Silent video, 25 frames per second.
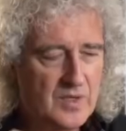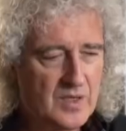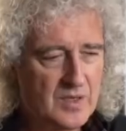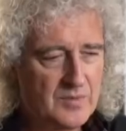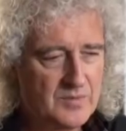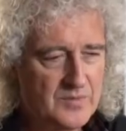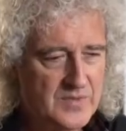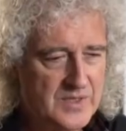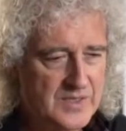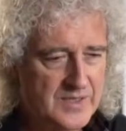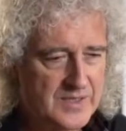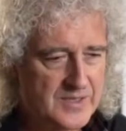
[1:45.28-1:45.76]

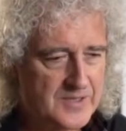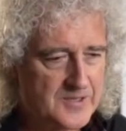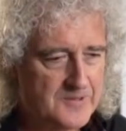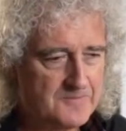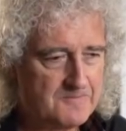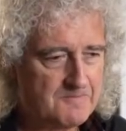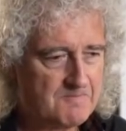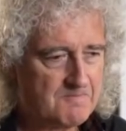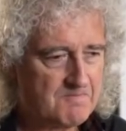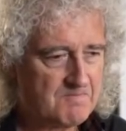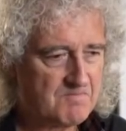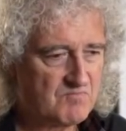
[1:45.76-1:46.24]
I'm just
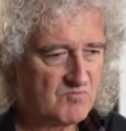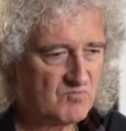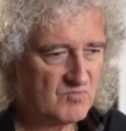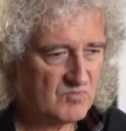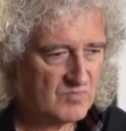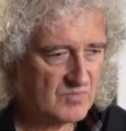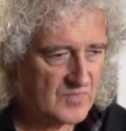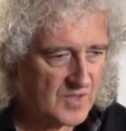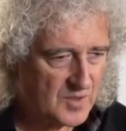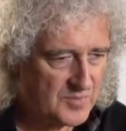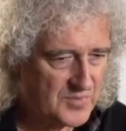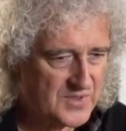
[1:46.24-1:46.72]

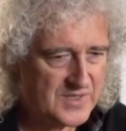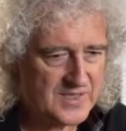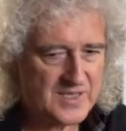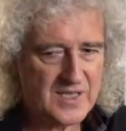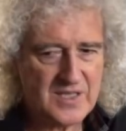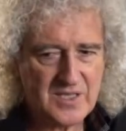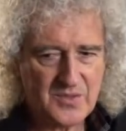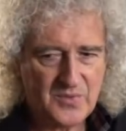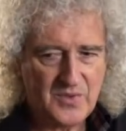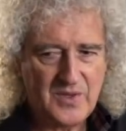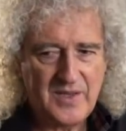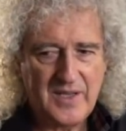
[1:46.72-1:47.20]

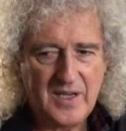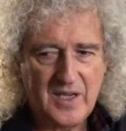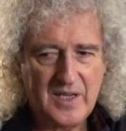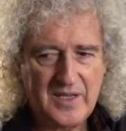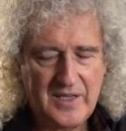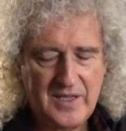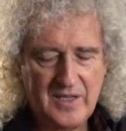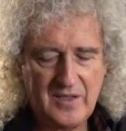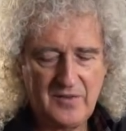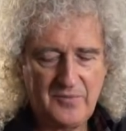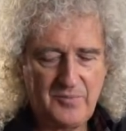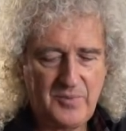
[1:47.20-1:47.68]
obsessed with the
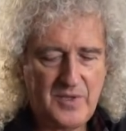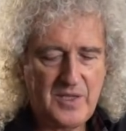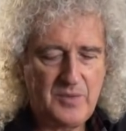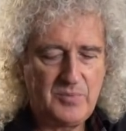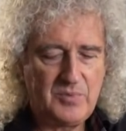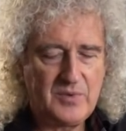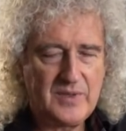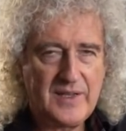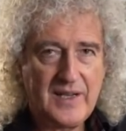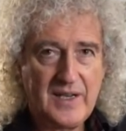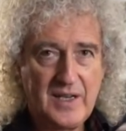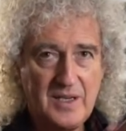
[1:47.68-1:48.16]
idea of
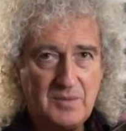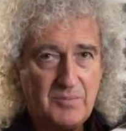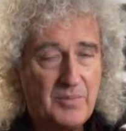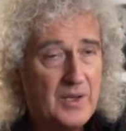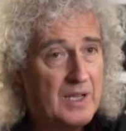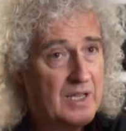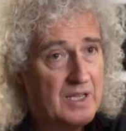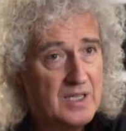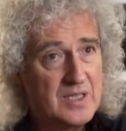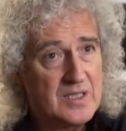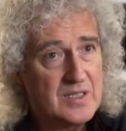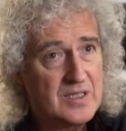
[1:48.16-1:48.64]
people getting
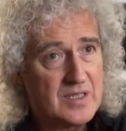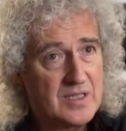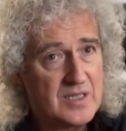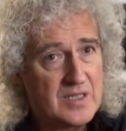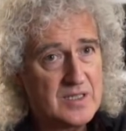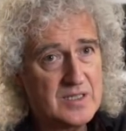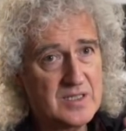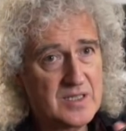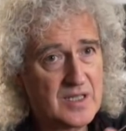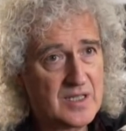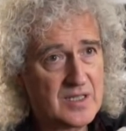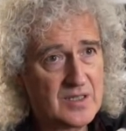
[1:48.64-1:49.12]
back into
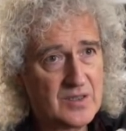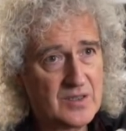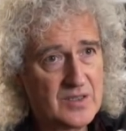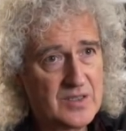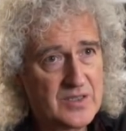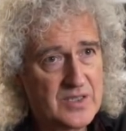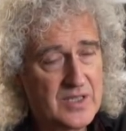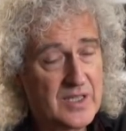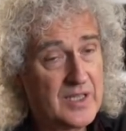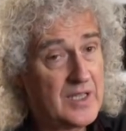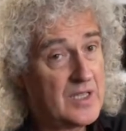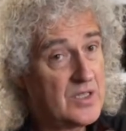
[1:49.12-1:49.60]
this
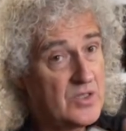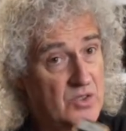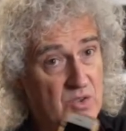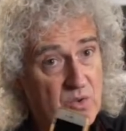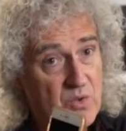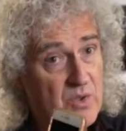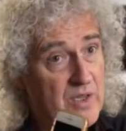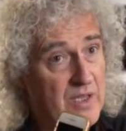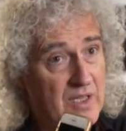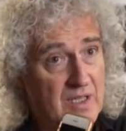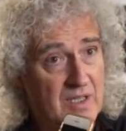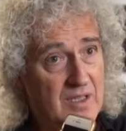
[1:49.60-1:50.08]
technology and
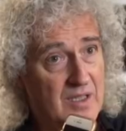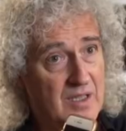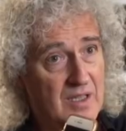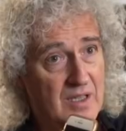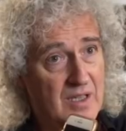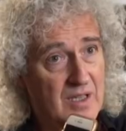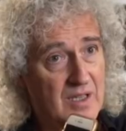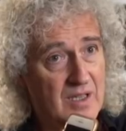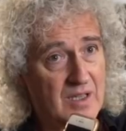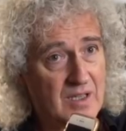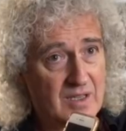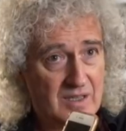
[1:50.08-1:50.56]
enjoying
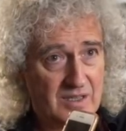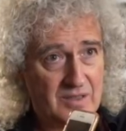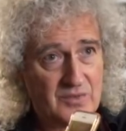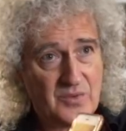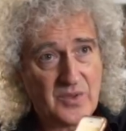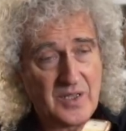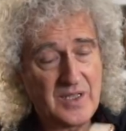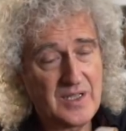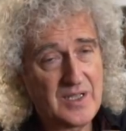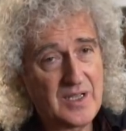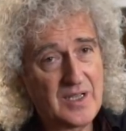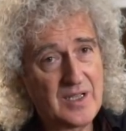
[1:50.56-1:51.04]

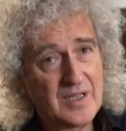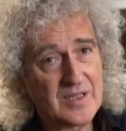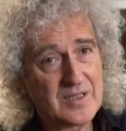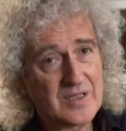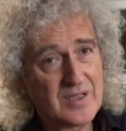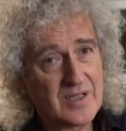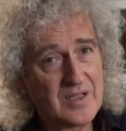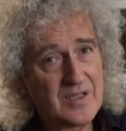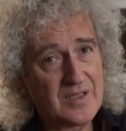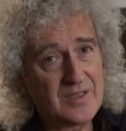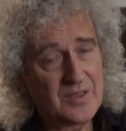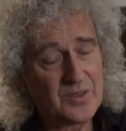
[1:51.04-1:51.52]
3D
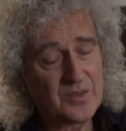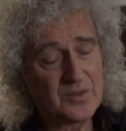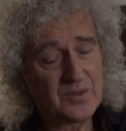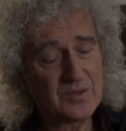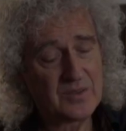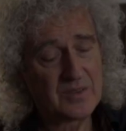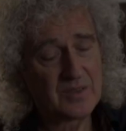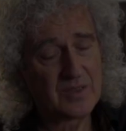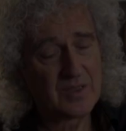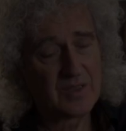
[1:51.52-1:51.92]
as I do.